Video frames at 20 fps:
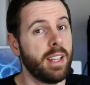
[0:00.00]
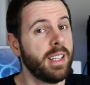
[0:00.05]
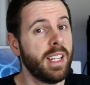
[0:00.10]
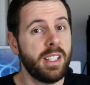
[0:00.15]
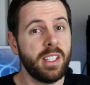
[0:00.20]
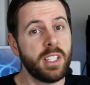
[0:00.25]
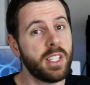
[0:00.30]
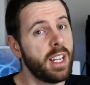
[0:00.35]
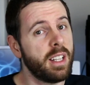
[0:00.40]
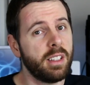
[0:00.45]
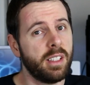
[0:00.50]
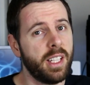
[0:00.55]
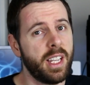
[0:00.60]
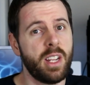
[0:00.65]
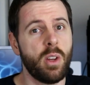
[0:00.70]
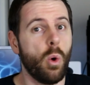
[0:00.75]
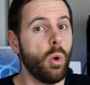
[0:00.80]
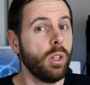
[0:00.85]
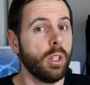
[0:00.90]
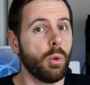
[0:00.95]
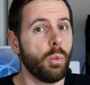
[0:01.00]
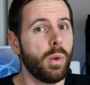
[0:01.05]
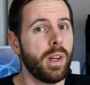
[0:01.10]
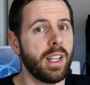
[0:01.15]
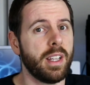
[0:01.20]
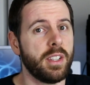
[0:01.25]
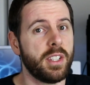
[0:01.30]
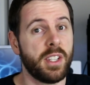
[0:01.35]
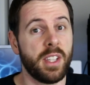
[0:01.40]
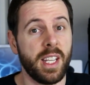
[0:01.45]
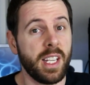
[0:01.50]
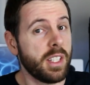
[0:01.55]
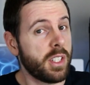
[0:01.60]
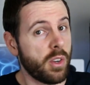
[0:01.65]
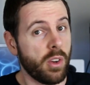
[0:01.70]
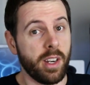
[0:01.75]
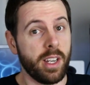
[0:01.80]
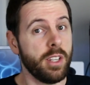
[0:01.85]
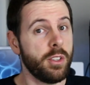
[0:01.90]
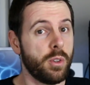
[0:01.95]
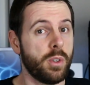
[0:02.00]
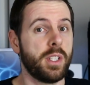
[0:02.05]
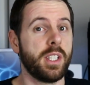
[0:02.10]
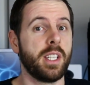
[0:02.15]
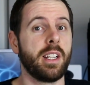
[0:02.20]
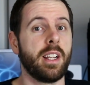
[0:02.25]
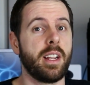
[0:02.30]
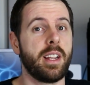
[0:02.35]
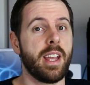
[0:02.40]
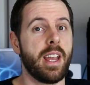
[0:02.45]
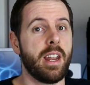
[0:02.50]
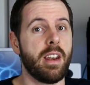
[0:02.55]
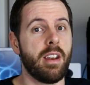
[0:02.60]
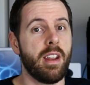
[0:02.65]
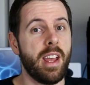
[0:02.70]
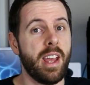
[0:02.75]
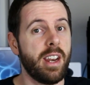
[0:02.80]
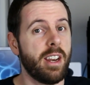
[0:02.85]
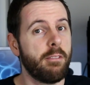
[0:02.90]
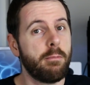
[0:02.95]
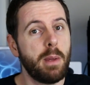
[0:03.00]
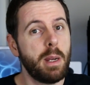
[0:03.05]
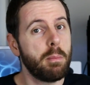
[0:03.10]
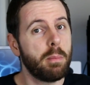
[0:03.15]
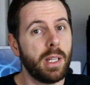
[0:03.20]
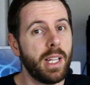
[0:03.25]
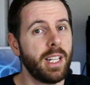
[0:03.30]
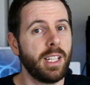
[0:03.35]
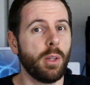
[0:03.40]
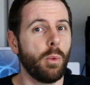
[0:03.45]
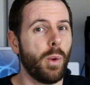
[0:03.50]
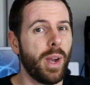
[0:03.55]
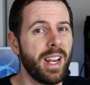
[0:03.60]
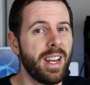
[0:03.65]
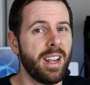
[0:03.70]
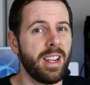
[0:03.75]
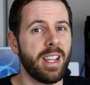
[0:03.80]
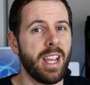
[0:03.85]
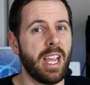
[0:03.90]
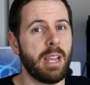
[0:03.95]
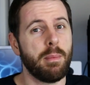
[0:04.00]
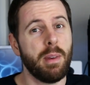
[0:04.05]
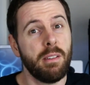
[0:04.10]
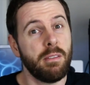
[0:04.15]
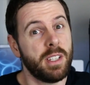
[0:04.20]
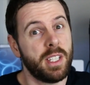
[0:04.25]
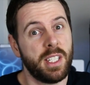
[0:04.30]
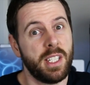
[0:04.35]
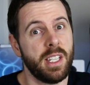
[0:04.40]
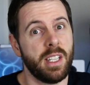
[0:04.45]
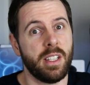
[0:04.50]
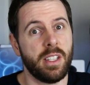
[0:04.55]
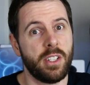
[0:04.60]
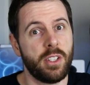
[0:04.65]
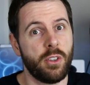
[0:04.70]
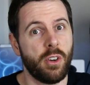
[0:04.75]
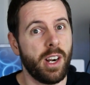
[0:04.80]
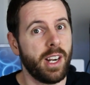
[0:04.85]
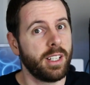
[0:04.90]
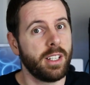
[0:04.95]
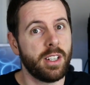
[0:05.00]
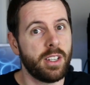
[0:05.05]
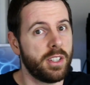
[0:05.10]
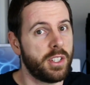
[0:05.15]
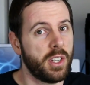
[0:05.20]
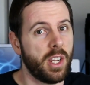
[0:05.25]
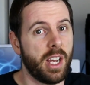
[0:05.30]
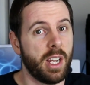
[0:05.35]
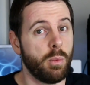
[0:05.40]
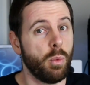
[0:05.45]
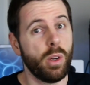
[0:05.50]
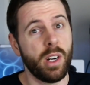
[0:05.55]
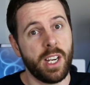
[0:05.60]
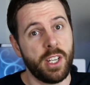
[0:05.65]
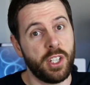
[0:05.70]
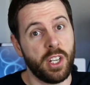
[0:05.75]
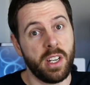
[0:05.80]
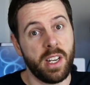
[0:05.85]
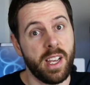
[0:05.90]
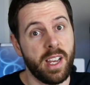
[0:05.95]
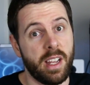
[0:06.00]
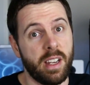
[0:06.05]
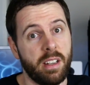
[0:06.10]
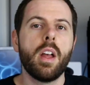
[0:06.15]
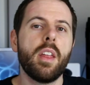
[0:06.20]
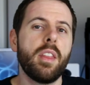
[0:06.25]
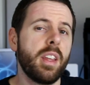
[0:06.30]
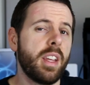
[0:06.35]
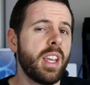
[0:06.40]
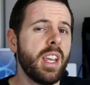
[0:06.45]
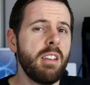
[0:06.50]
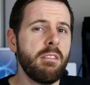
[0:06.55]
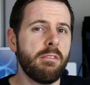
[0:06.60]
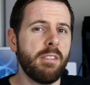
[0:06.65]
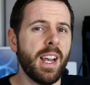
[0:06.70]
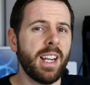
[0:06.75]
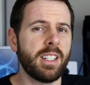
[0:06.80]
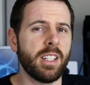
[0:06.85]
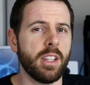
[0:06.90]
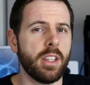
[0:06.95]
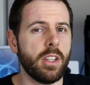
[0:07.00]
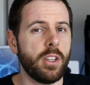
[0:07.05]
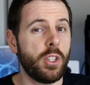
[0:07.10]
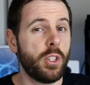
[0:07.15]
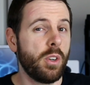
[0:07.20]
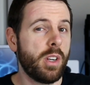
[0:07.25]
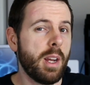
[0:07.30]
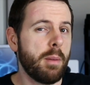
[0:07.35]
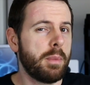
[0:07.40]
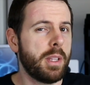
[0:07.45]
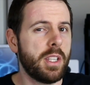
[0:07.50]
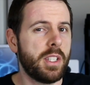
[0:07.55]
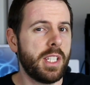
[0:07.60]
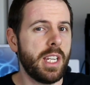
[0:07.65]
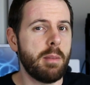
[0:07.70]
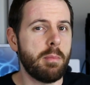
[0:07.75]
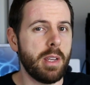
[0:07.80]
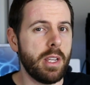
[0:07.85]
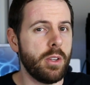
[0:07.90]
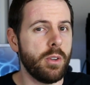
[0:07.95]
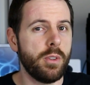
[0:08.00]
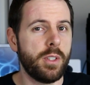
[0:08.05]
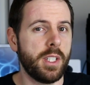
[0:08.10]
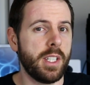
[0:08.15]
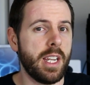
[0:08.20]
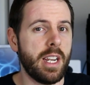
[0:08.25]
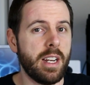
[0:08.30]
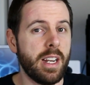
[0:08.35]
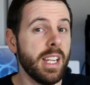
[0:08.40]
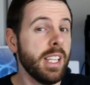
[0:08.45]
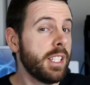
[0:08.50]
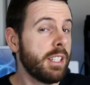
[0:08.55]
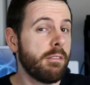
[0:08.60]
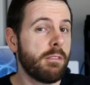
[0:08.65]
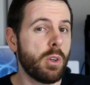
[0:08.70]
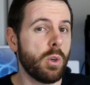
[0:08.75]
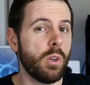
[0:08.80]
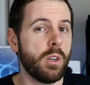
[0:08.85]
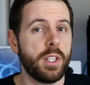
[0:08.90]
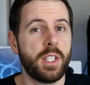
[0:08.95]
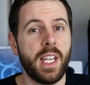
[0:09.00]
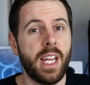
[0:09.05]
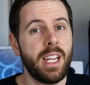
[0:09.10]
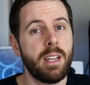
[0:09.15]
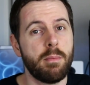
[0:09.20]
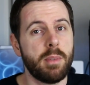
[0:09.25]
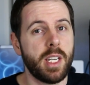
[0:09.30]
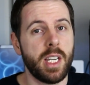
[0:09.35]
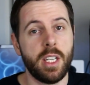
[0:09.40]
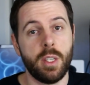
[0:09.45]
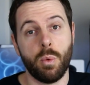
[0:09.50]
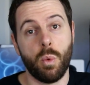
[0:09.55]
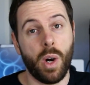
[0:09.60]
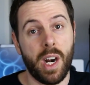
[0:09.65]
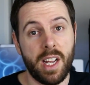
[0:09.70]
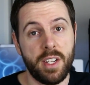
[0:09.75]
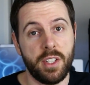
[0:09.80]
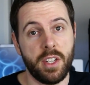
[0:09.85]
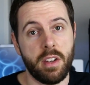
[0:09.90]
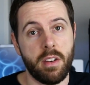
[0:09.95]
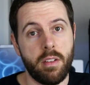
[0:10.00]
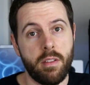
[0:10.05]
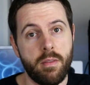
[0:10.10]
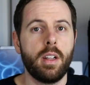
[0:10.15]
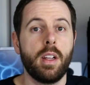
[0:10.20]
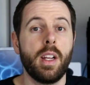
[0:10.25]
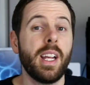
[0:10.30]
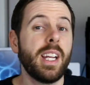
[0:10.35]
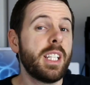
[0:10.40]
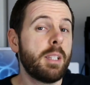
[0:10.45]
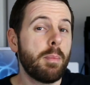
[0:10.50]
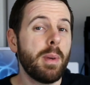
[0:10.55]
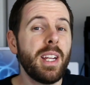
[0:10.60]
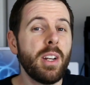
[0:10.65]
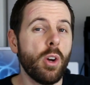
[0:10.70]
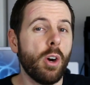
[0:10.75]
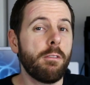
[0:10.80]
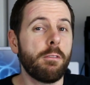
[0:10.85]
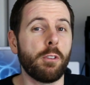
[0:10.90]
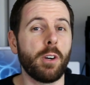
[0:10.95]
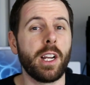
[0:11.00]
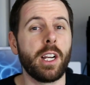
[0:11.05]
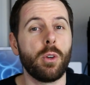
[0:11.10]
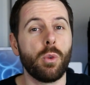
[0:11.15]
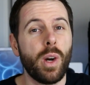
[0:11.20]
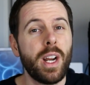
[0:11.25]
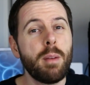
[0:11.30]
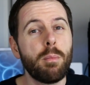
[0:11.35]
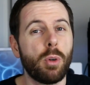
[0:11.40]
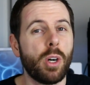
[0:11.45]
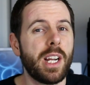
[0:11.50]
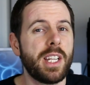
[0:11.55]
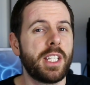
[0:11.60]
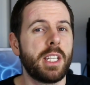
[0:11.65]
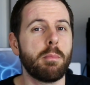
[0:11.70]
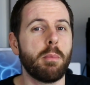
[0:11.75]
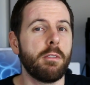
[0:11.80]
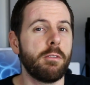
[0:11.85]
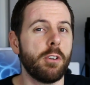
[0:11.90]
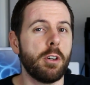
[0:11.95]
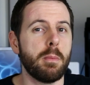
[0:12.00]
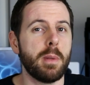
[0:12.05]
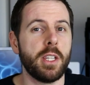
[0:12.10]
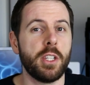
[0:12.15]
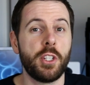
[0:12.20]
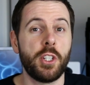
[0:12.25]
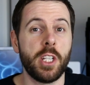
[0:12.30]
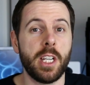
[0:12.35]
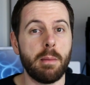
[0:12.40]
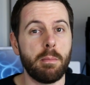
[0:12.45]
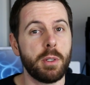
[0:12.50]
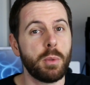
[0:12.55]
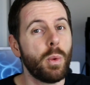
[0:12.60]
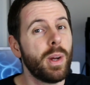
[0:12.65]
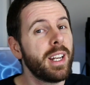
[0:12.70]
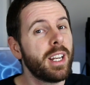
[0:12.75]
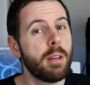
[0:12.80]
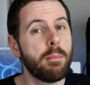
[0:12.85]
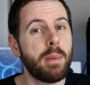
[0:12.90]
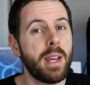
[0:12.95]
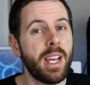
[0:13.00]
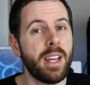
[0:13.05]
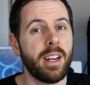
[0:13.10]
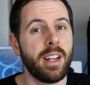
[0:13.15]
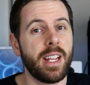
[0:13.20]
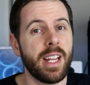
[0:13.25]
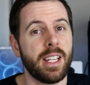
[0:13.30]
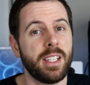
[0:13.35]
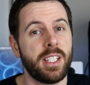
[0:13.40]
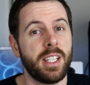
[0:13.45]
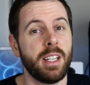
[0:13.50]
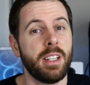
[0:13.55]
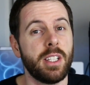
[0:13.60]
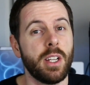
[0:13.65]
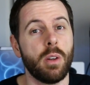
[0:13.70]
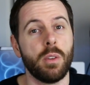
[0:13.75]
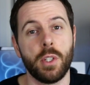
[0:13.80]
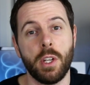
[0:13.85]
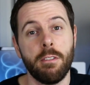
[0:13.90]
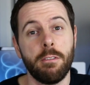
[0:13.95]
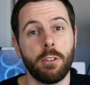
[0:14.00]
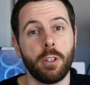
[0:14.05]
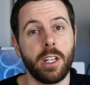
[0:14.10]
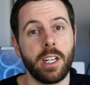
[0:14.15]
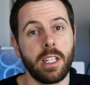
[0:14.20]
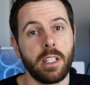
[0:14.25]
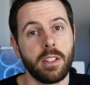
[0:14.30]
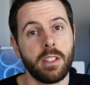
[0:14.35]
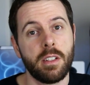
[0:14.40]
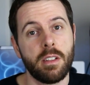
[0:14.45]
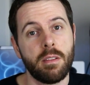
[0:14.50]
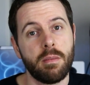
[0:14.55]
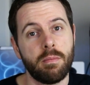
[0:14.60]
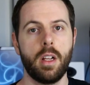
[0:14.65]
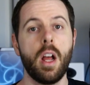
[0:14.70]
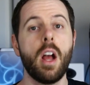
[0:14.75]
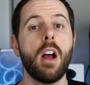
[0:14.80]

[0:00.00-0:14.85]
and then suddenly, all at once, things got interesting again, and I've been playing the waiting game ever since, trying to decide what I should get. The key factor that shook up the CPU scene is of course AMD's Ryzen. It's been offering great price to performance chips when compared against Intel's offerings.